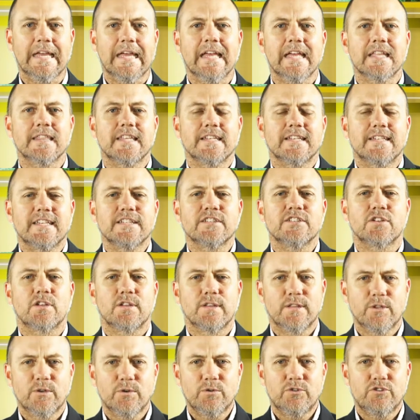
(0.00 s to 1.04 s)
The
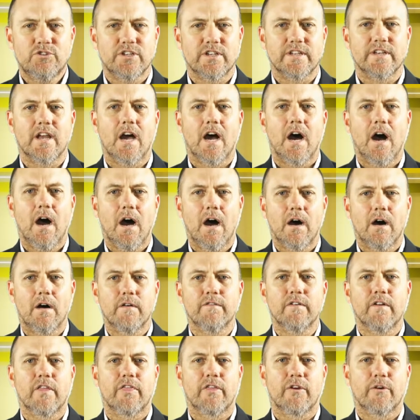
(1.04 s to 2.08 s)
dissolution of
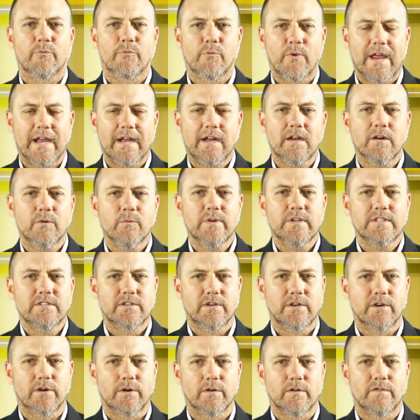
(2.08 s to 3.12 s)
the Renca
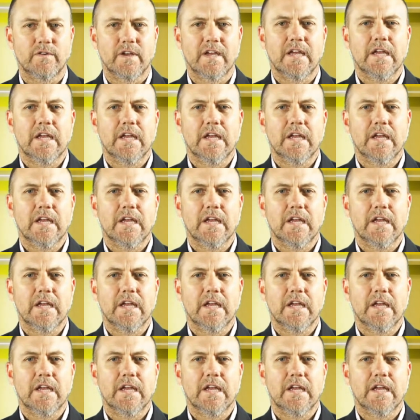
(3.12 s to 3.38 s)
Reserve,